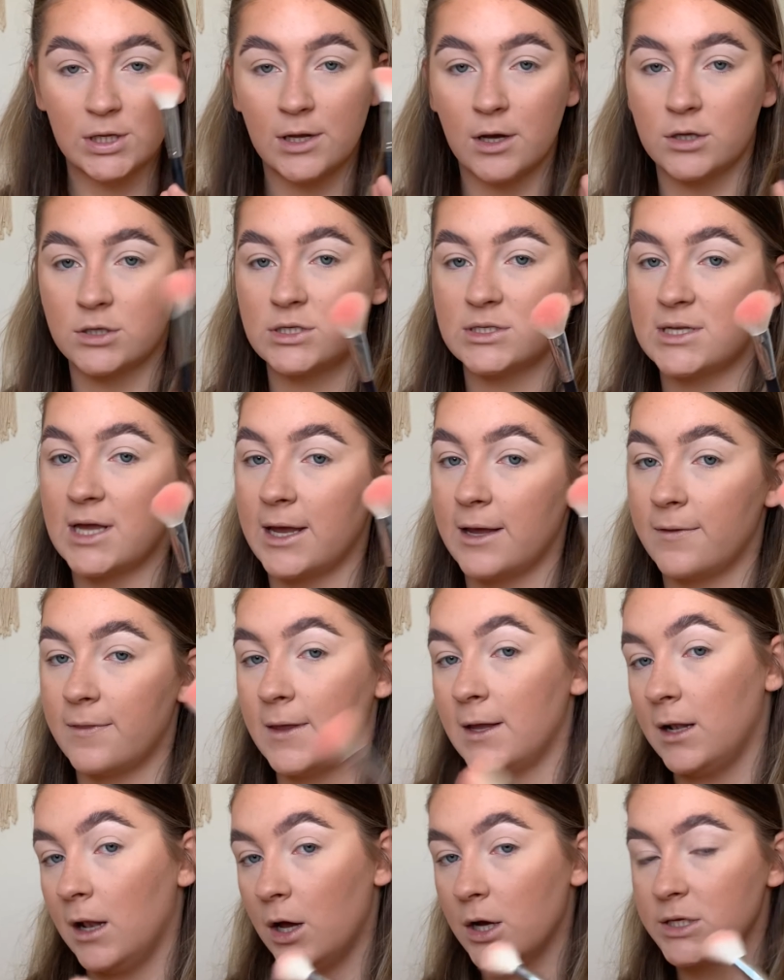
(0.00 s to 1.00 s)
I just take
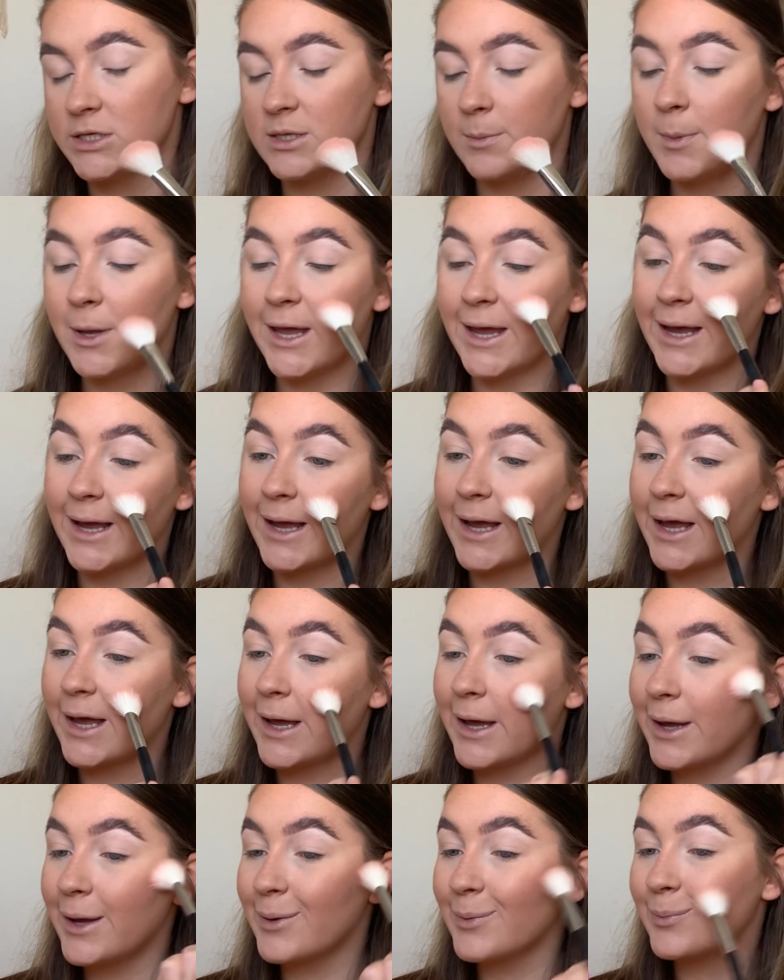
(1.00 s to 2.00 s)
the lighter pink
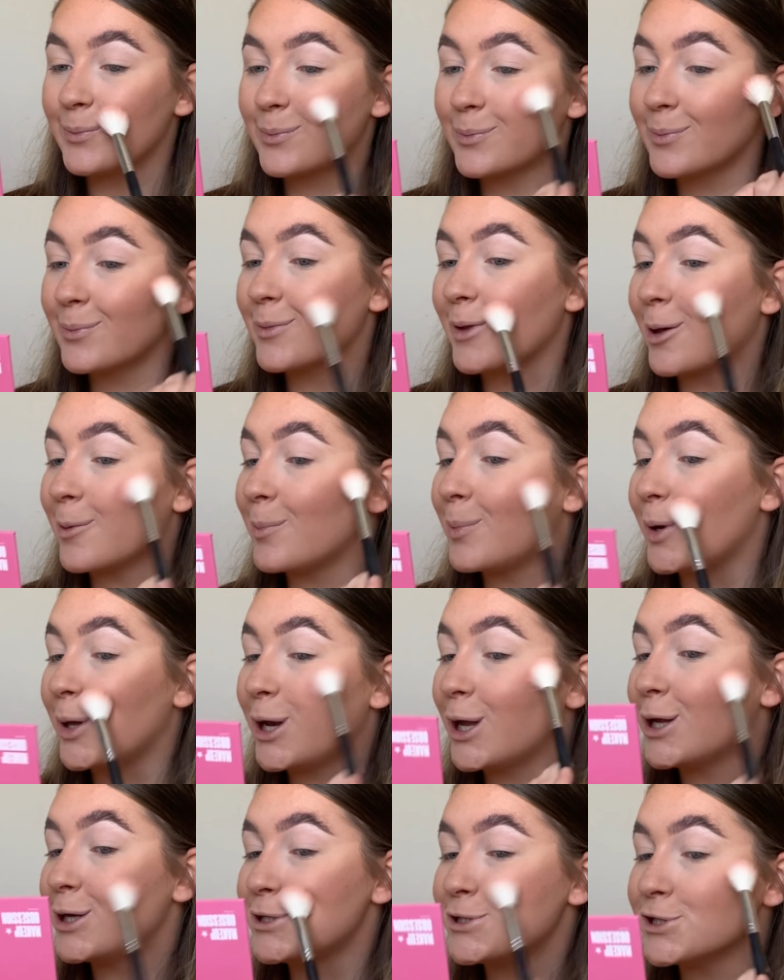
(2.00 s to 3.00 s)
and put
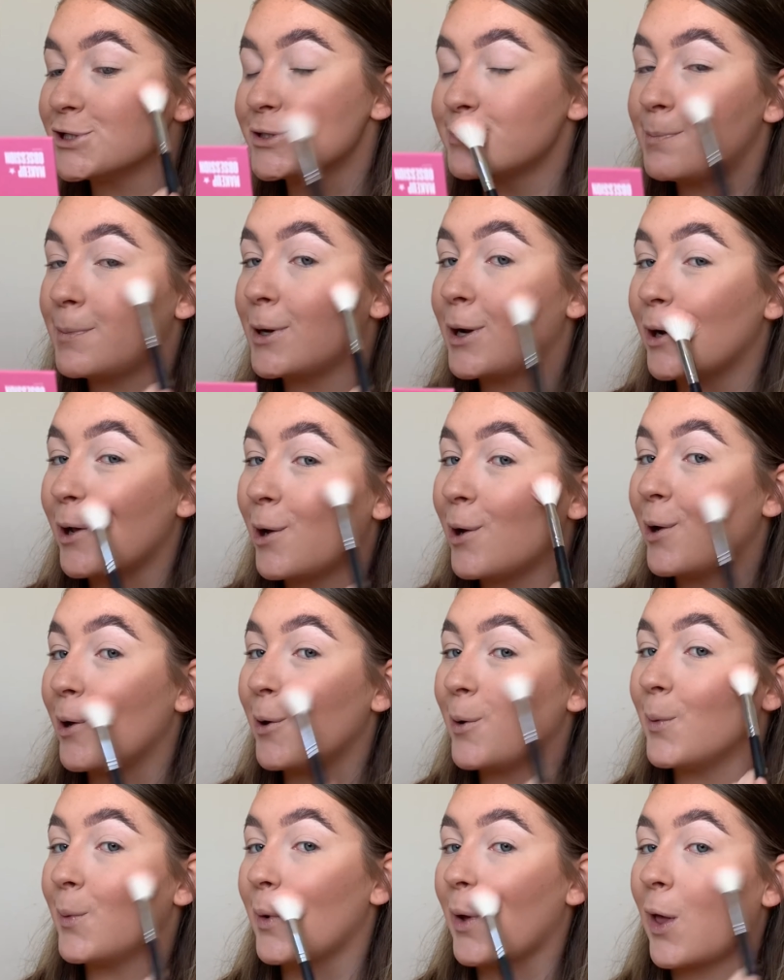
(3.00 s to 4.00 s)
it just
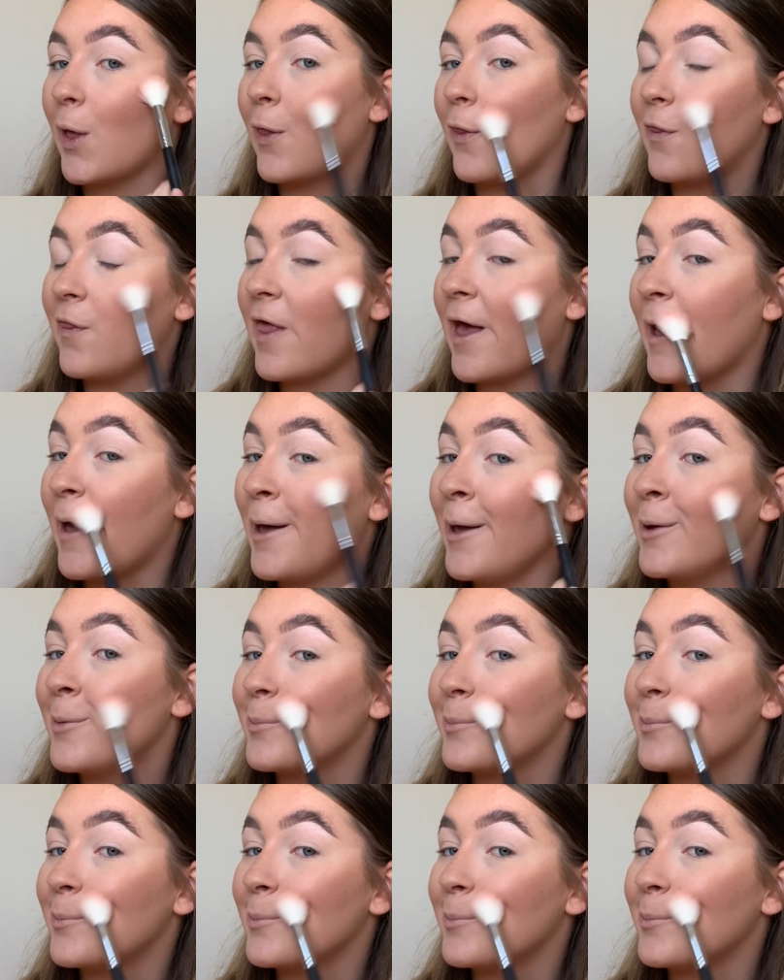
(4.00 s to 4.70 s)
below there